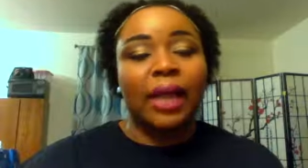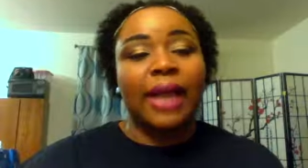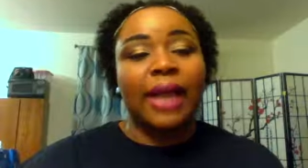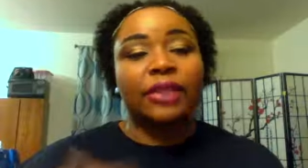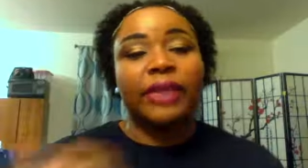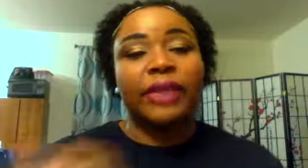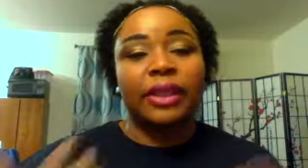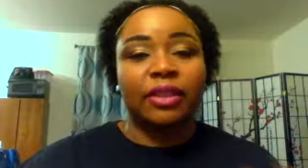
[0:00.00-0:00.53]
I
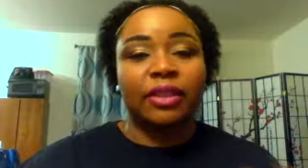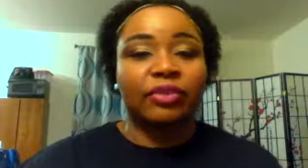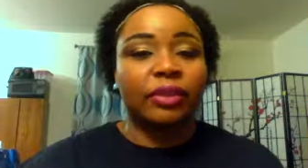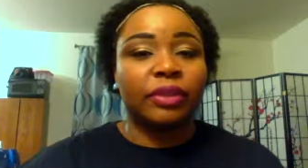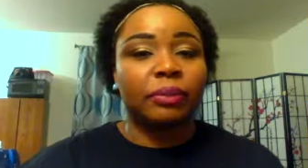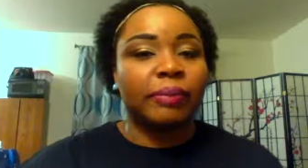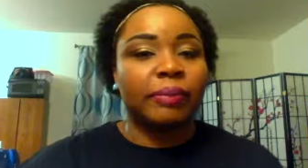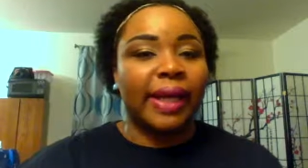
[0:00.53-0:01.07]
tried
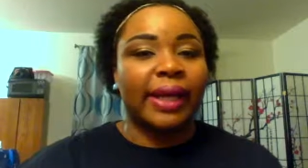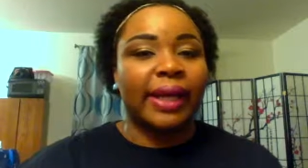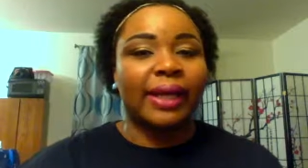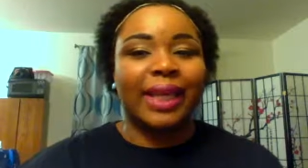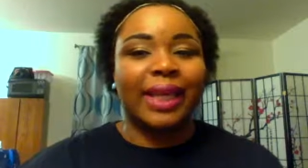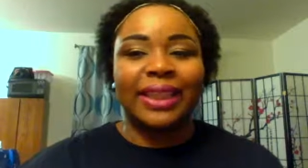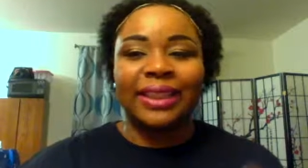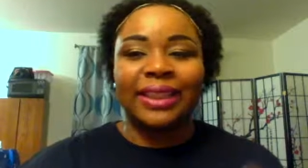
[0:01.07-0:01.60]
different MAC,
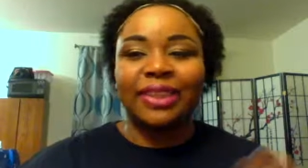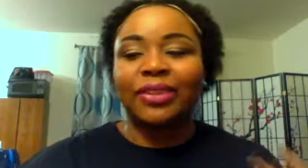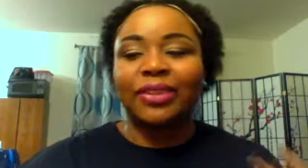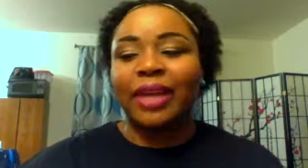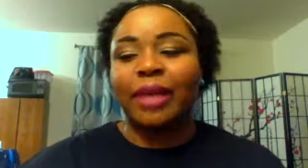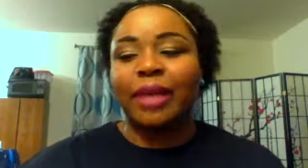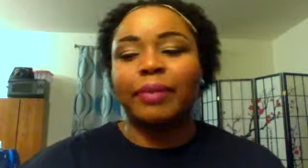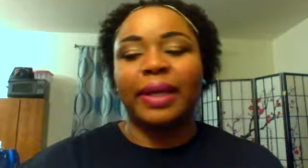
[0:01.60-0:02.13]
and I still
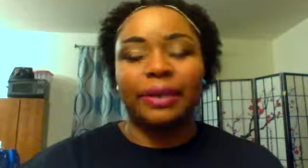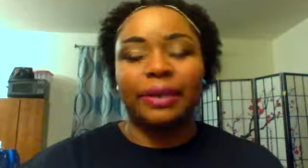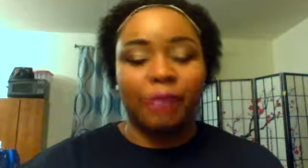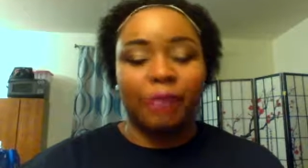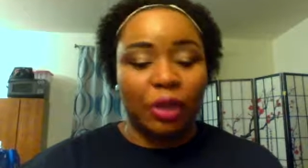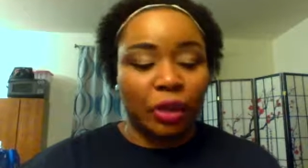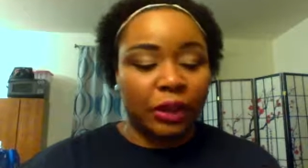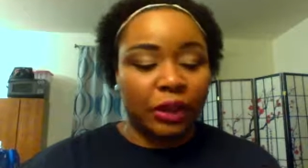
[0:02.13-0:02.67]
came back to
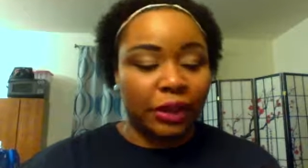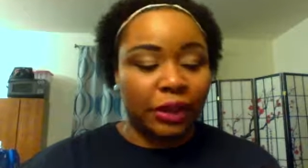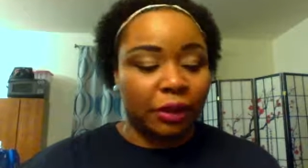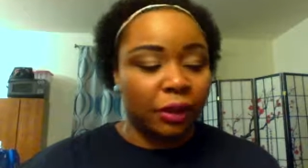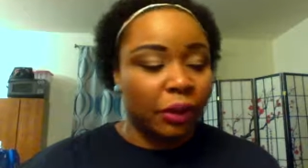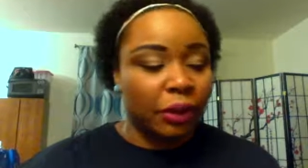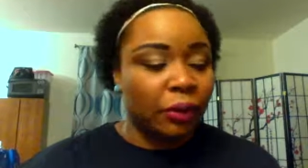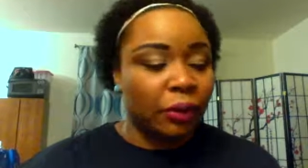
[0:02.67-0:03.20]
my Nars Sheer
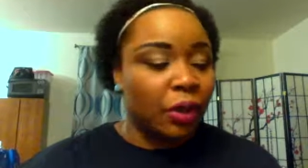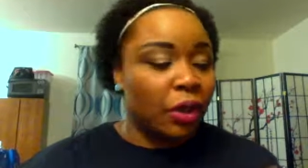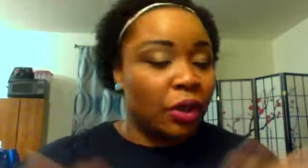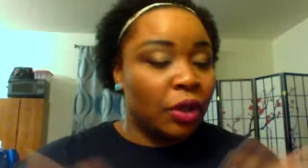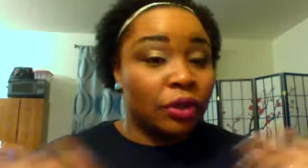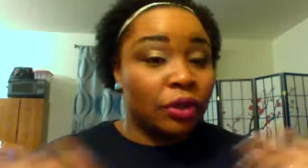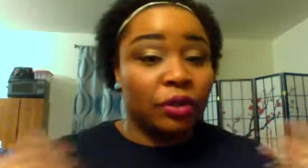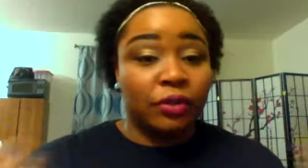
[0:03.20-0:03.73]
Glow.
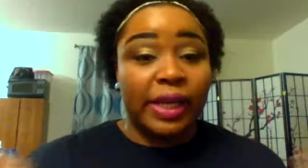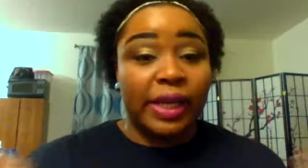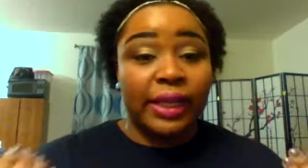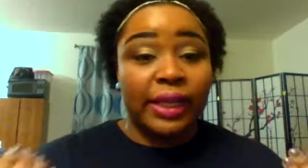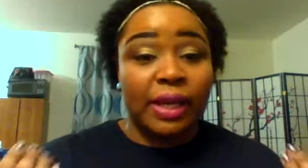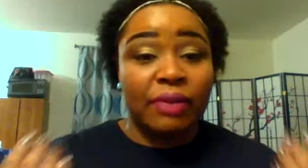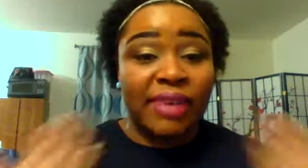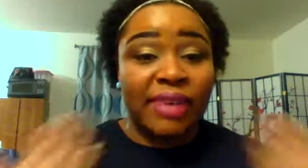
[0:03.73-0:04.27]
So right
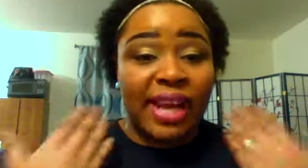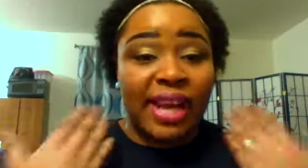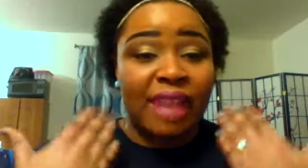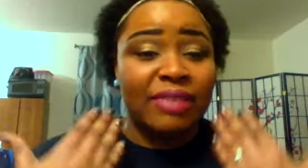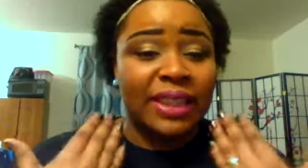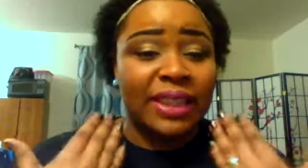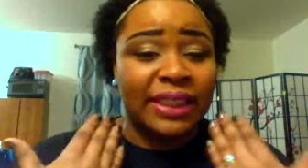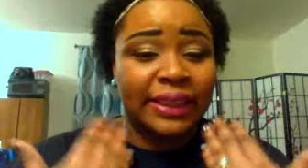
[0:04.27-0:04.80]
now what I
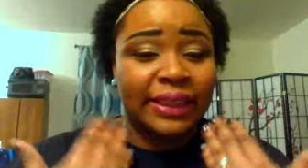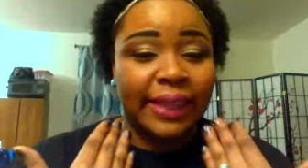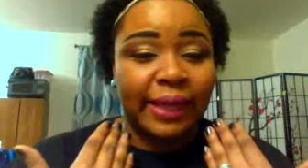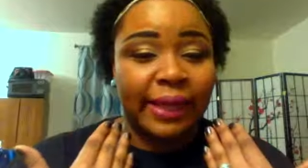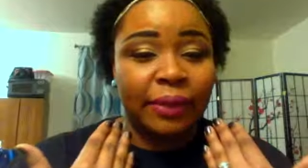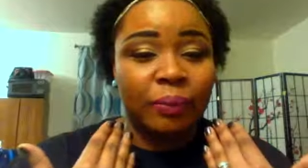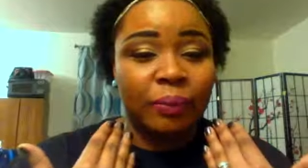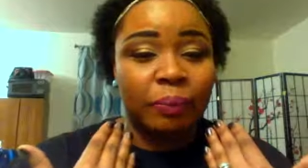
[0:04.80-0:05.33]
have on
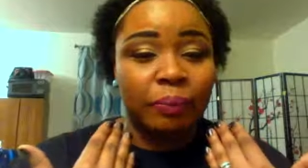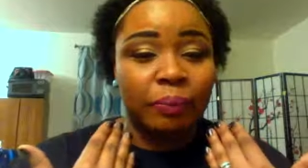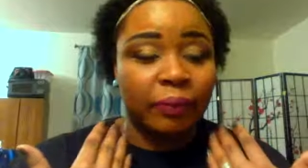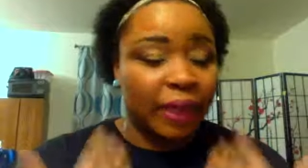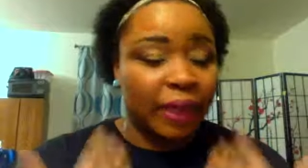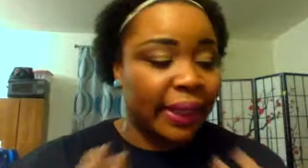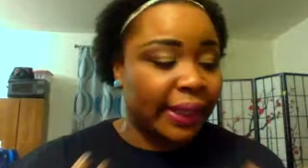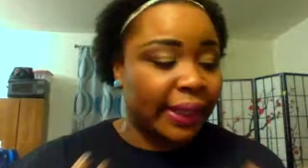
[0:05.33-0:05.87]
today
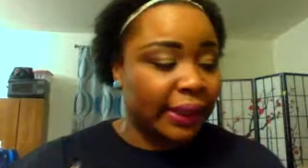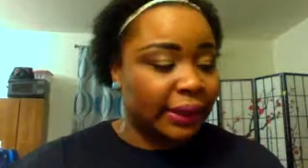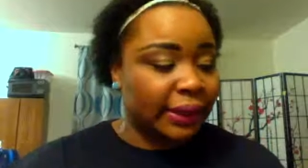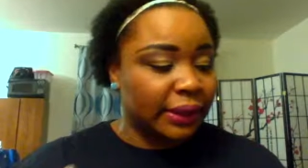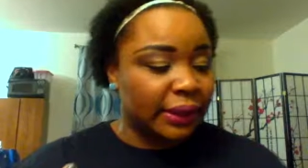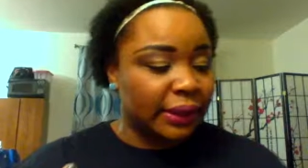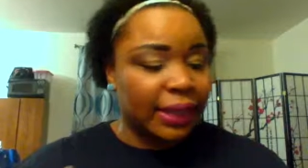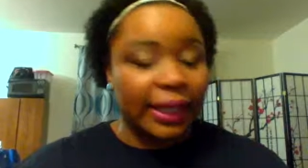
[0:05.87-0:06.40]

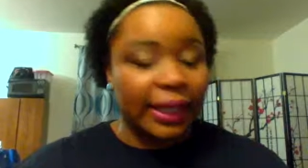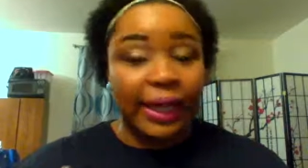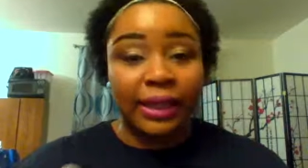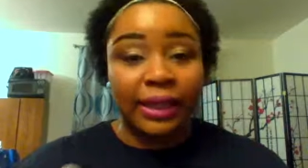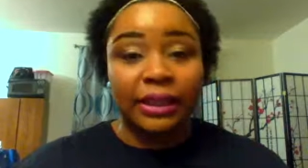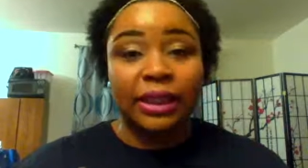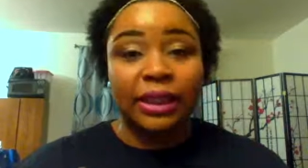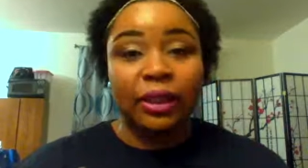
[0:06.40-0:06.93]
is the
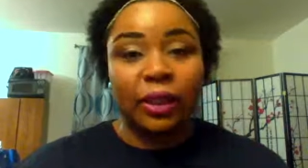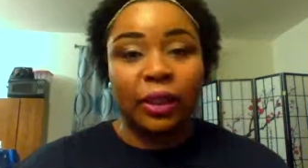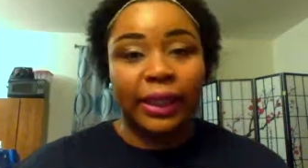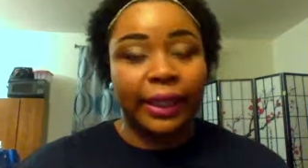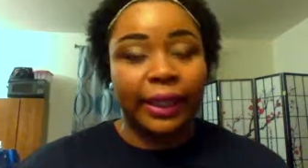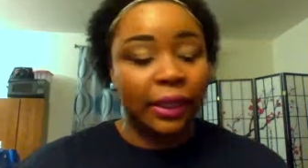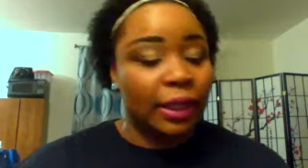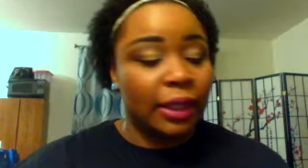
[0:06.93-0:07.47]
Estee
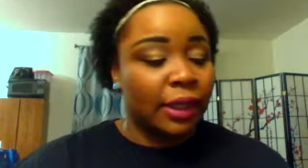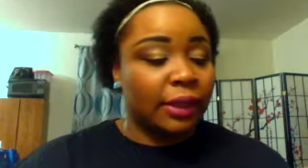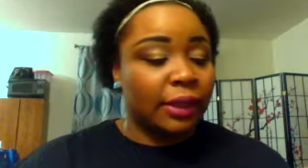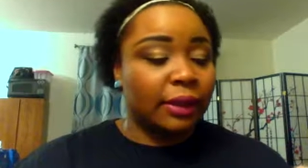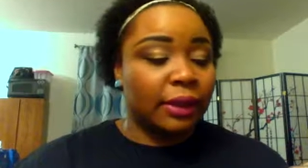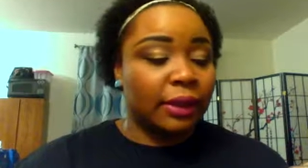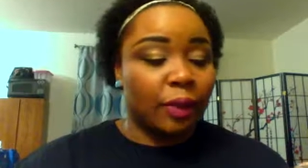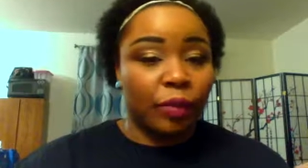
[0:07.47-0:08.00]
Lauder
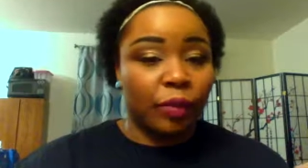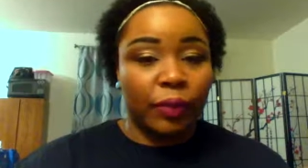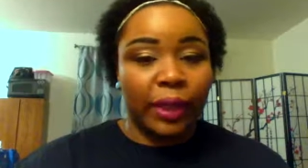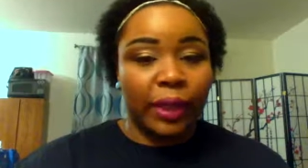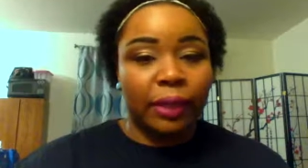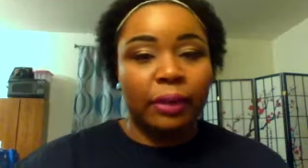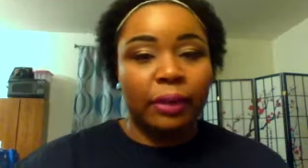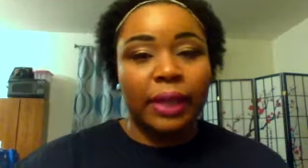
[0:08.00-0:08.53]
Double
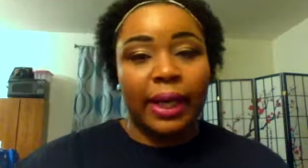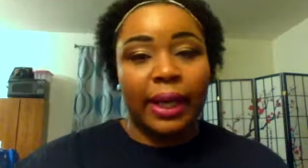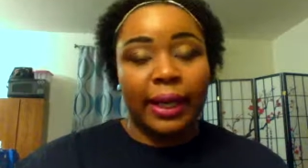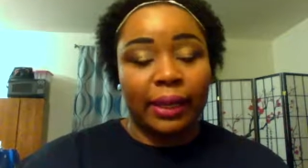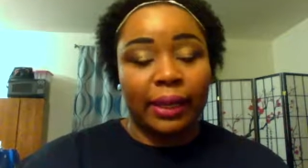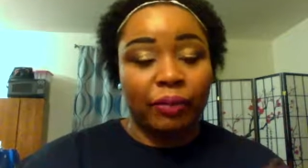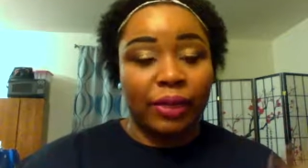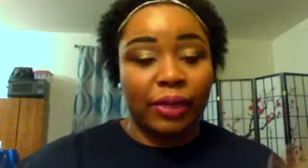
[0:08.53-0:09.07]
Wear.
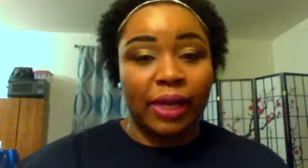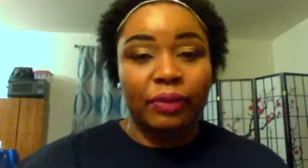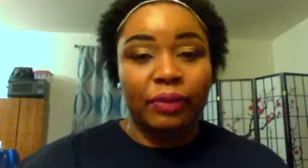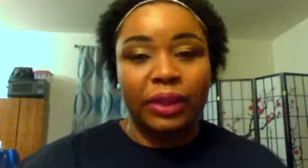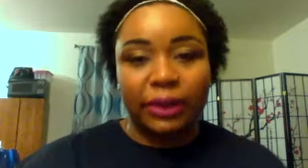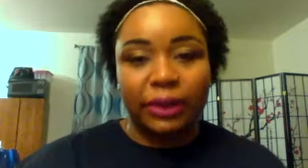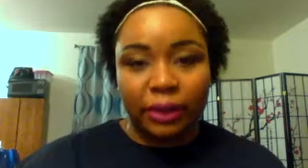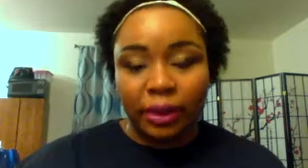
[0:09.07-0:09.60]
And when I
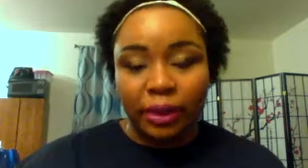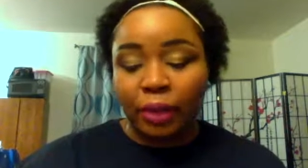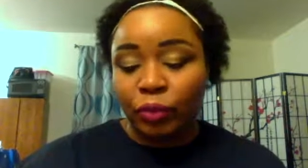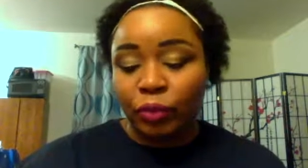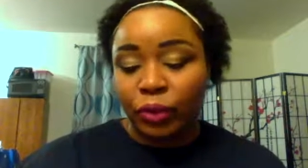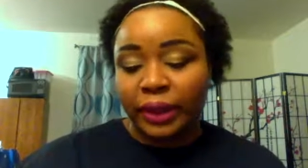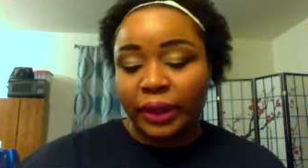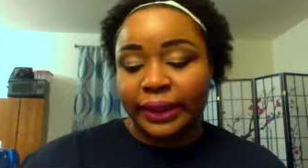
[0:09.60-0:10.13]
went to
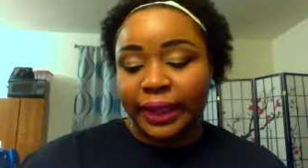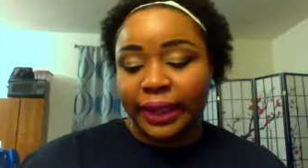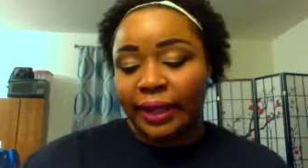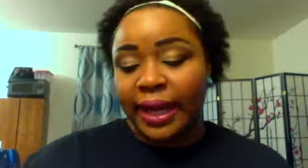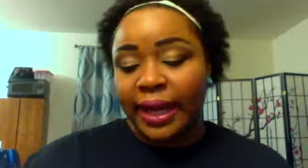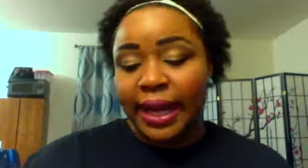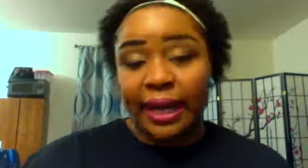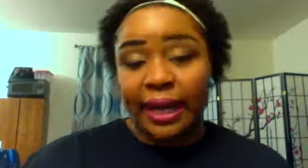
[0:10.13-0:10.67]
Lord & Taylor,
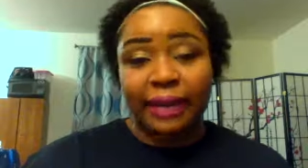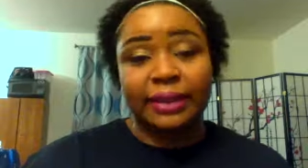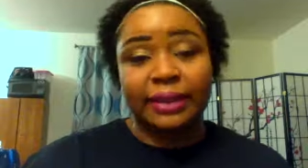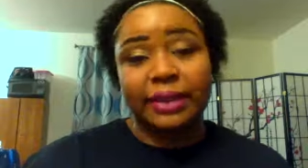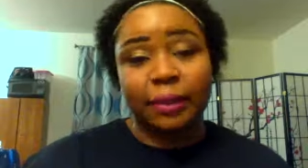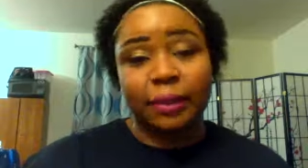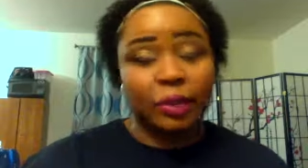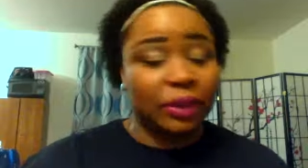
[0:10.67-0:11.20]
I got
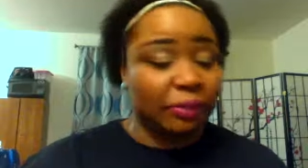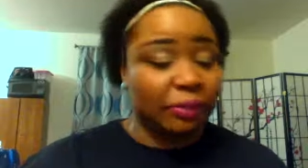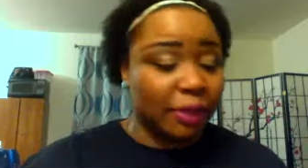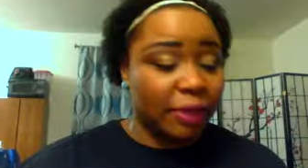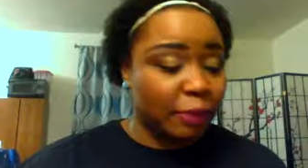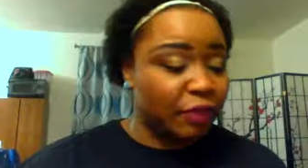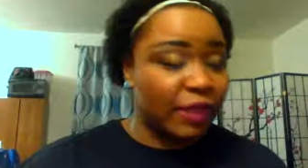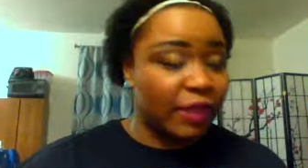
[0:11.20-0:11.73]
samples of a
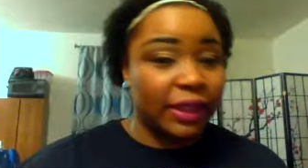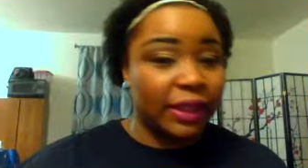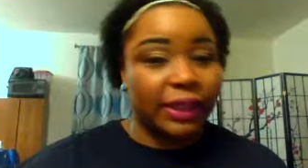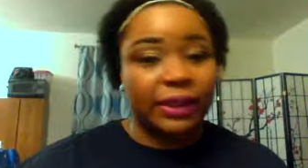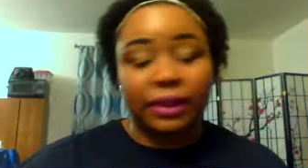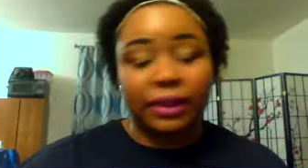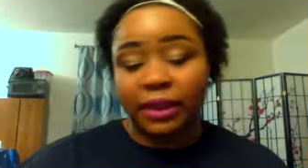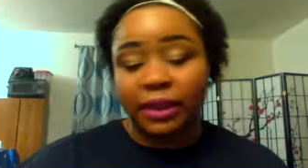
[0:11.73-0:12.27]
couple
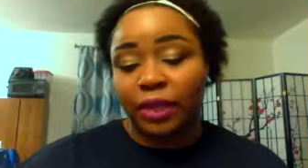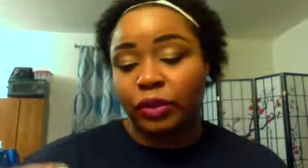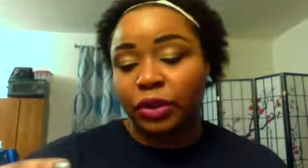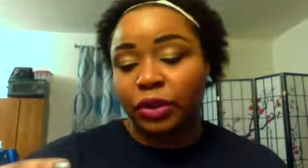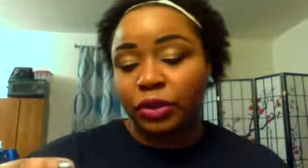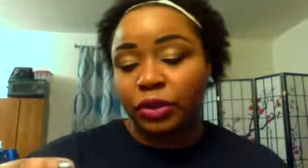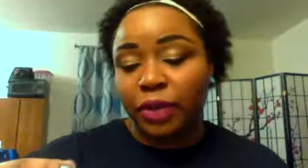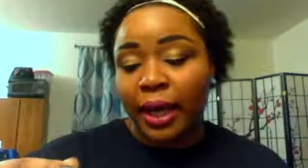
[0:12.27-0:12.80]
foundations that I
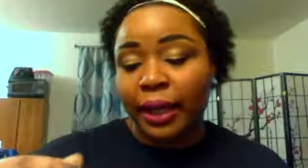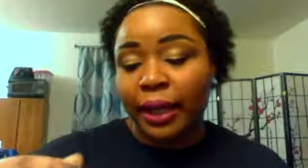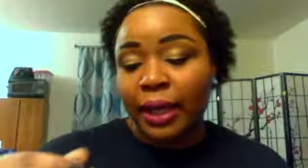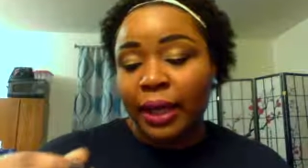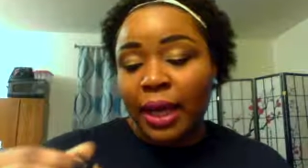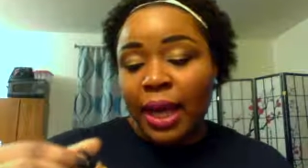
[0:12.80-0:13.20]
want to try.